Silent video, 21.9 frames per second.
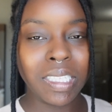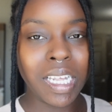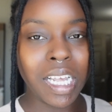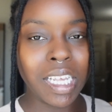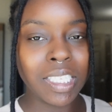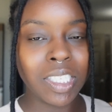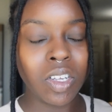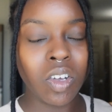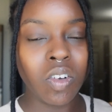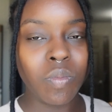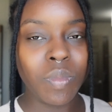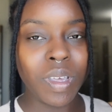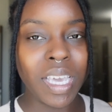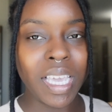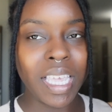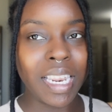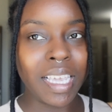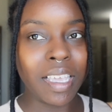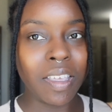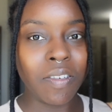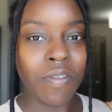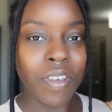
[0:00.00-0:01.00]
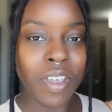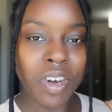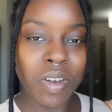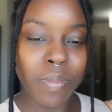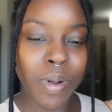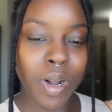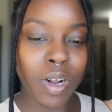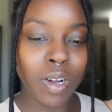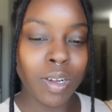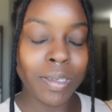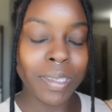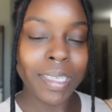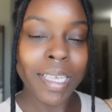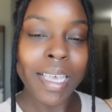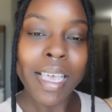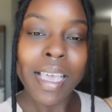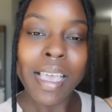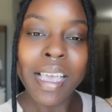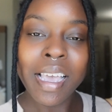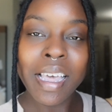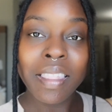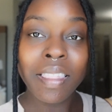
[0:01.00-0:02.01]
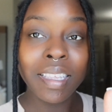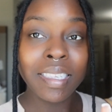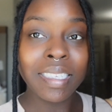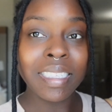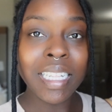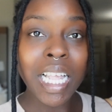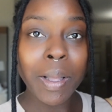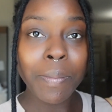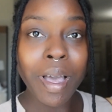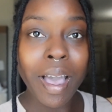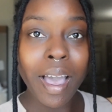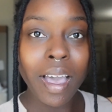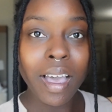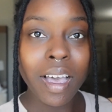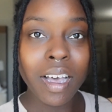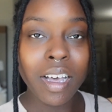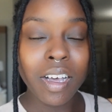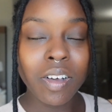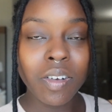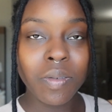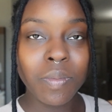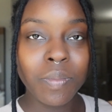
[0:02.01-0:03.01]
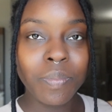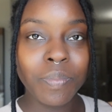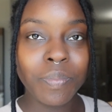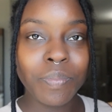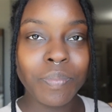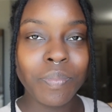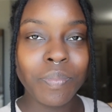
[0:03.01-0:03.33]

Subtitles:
not so big and it can fit in a purse. This is not my